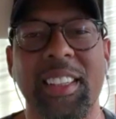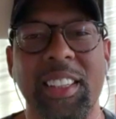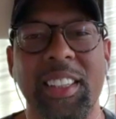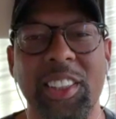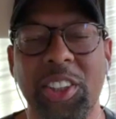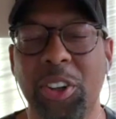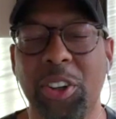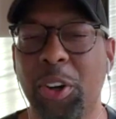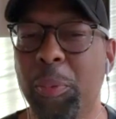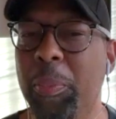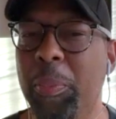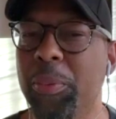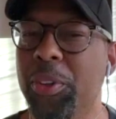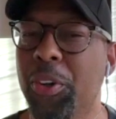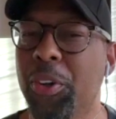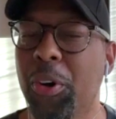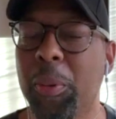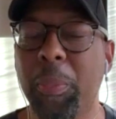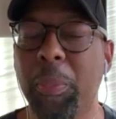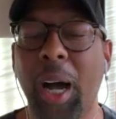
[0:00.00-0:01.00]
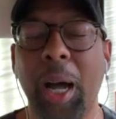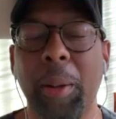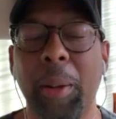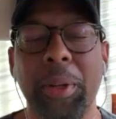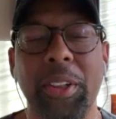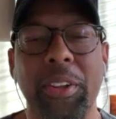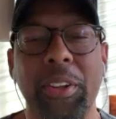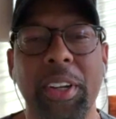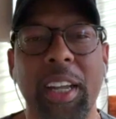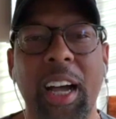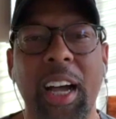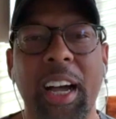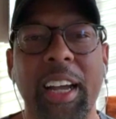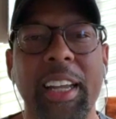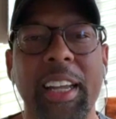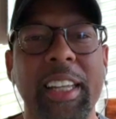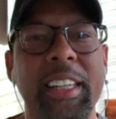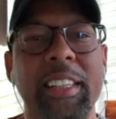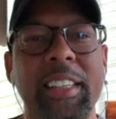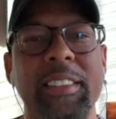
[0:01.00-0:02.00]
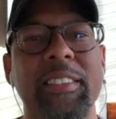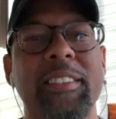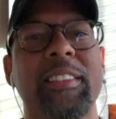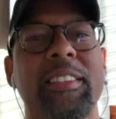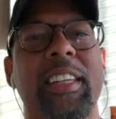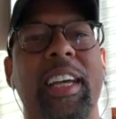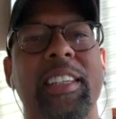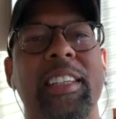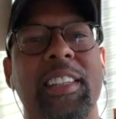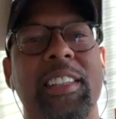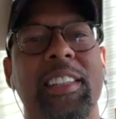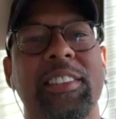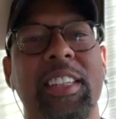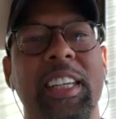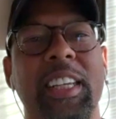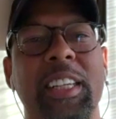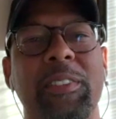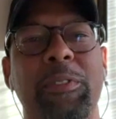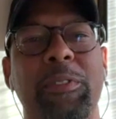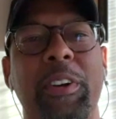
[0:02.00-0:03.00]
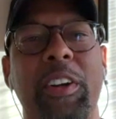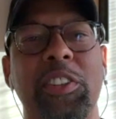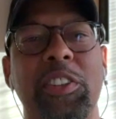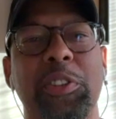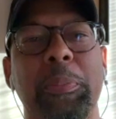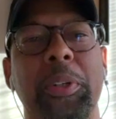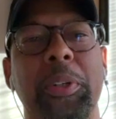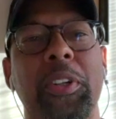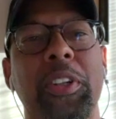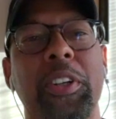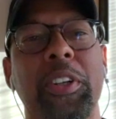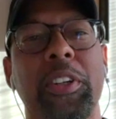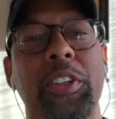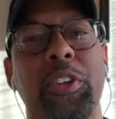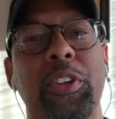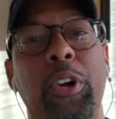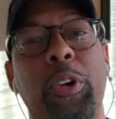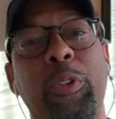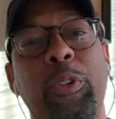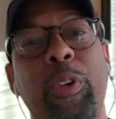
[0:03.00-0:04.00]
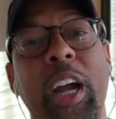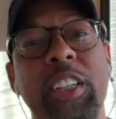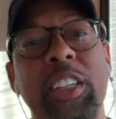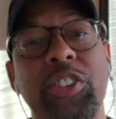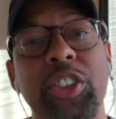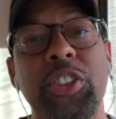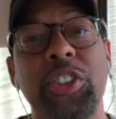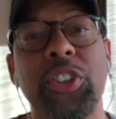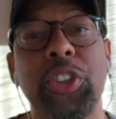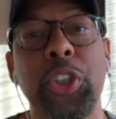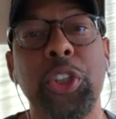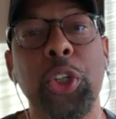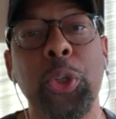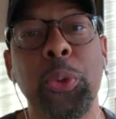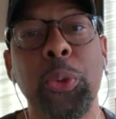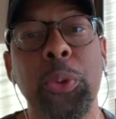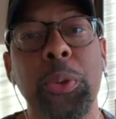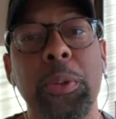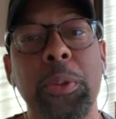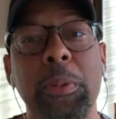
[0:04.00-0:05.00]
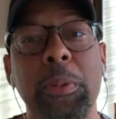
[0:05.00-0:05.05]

You're a popular guy. As they say in Ferris Bueller, you're a righteous dude.